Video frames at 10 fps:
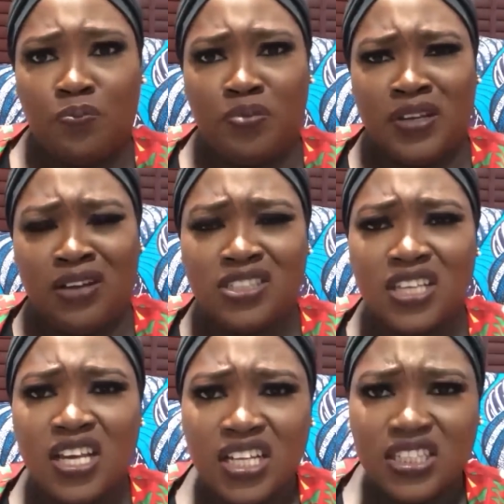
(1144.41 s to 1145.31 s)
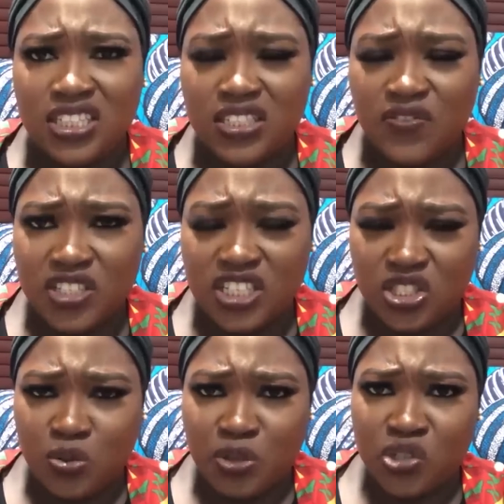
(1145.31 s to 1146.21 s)
to play out the different
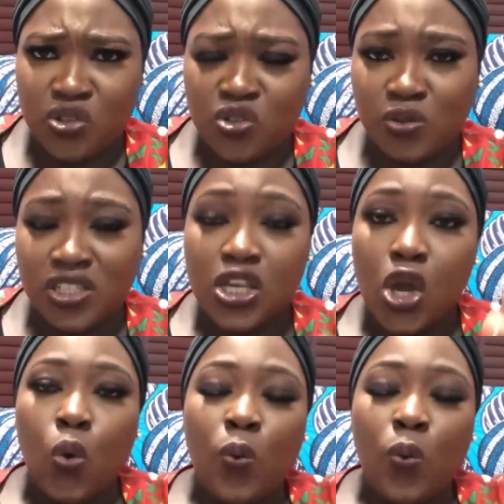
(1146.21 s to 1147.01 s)
situations to it.